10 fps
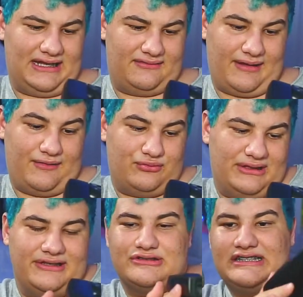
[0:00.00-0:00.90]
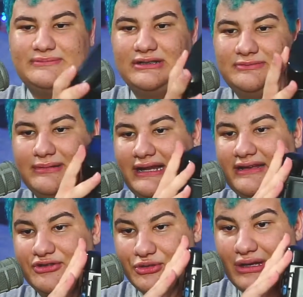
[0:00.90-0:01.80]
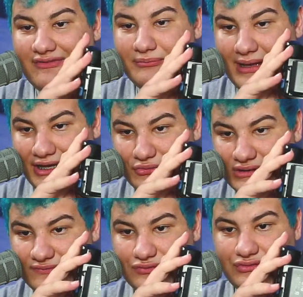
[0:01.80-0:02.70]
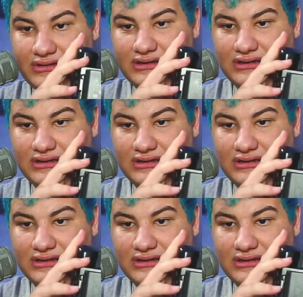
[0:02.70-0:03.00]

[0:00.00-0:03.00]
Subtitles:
don't really use as much, but I do have batteries for it,